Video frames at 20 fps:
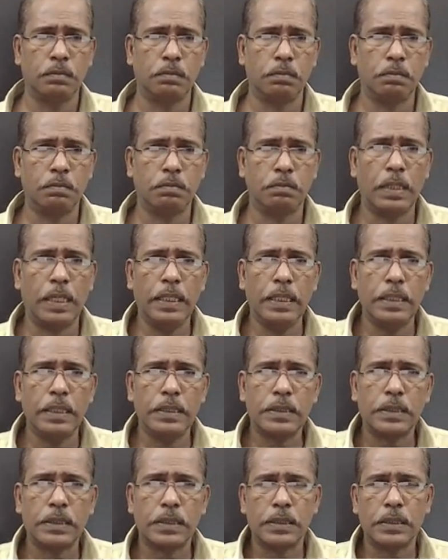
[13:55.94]

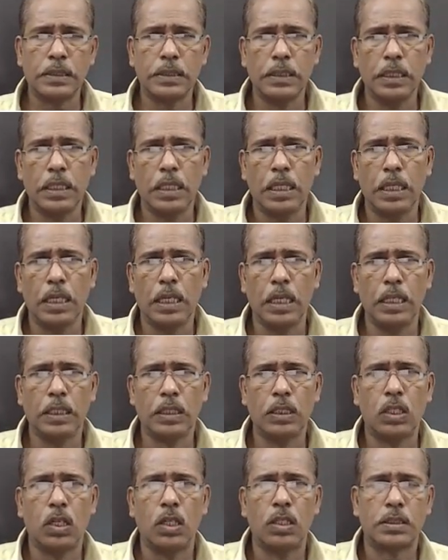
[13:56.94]
minus and
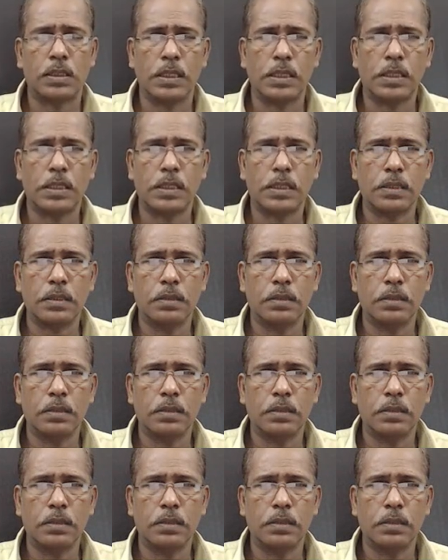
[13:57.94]
cos x.